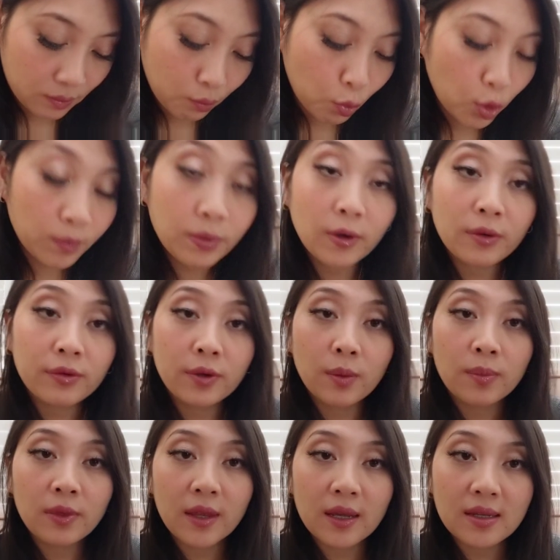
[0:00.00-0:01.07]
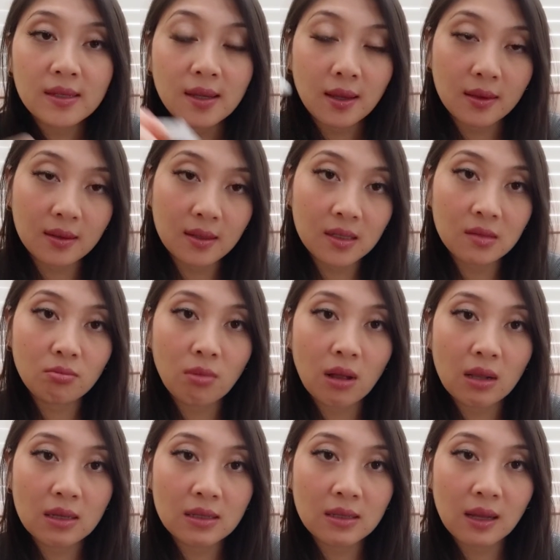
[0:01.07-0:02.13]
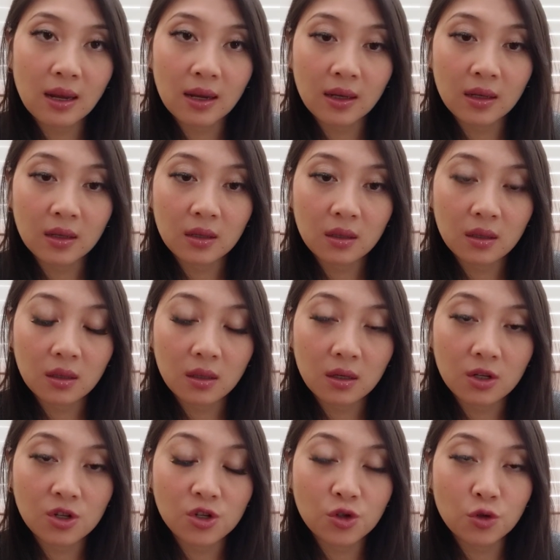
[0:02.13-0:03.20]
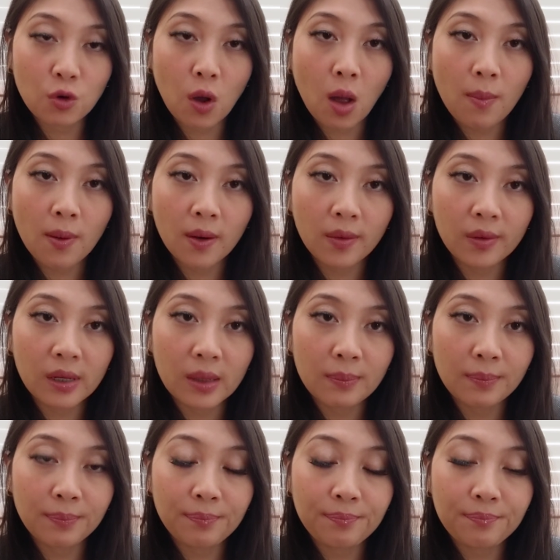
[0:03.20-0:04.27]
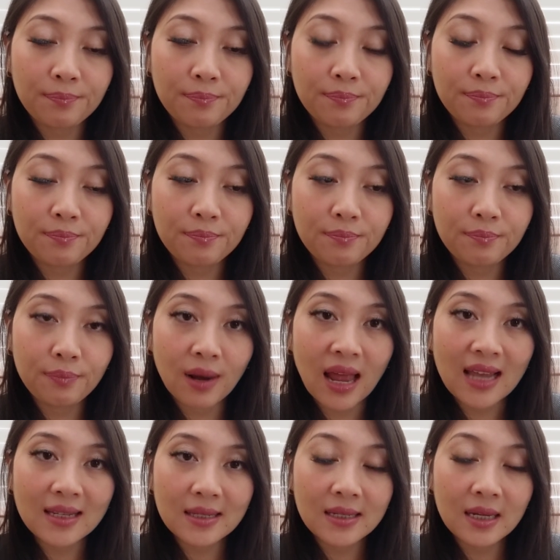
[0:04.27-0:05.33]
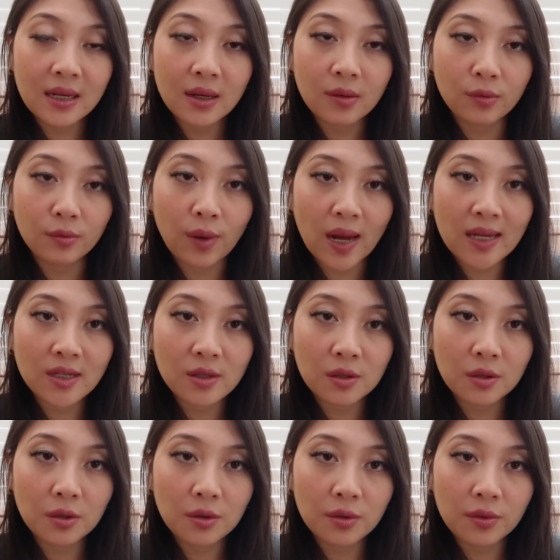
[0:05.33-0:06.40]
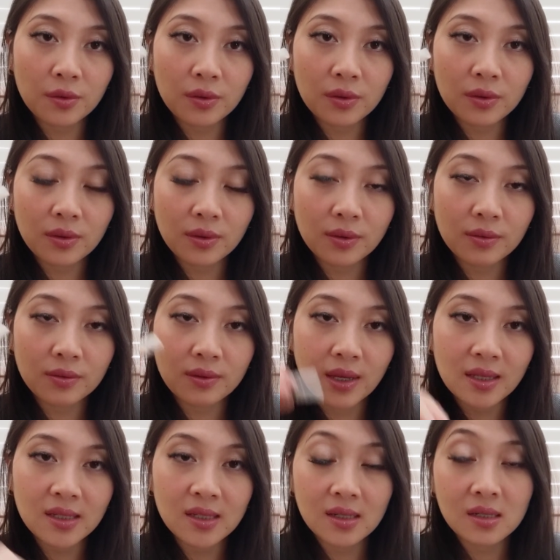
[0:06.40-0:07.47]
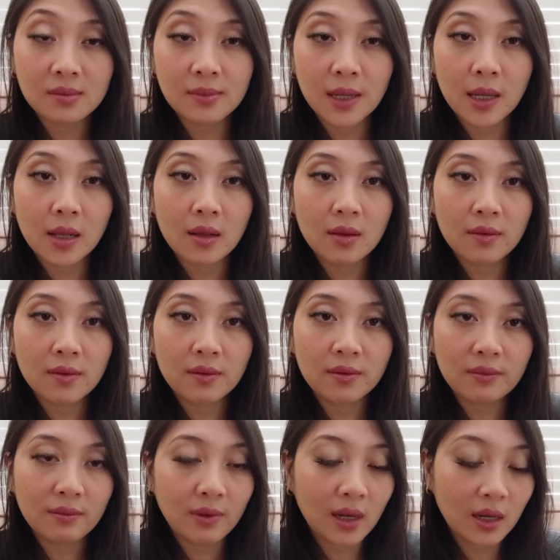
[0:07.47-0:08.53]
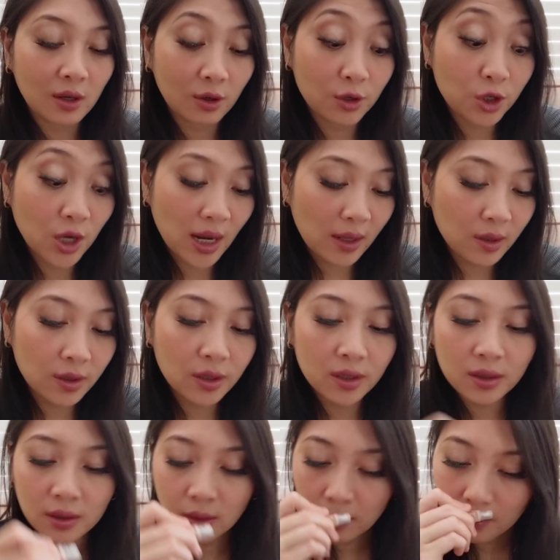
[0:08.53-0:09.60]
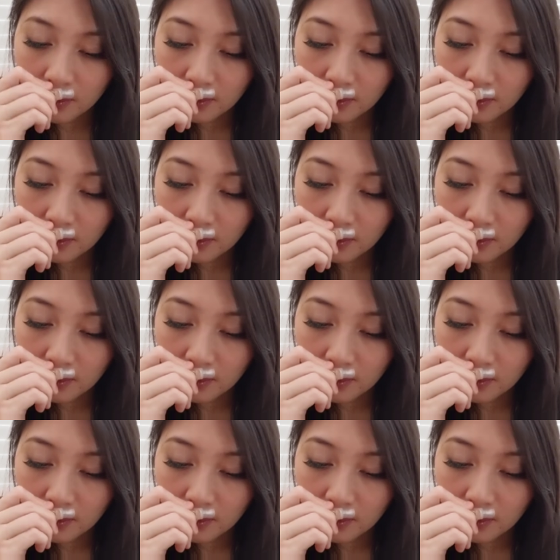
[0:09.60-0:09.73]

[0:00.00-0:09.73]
Moon Perfume thinks that this smells like a strawberry plastic eraser that's a smell in her childhood.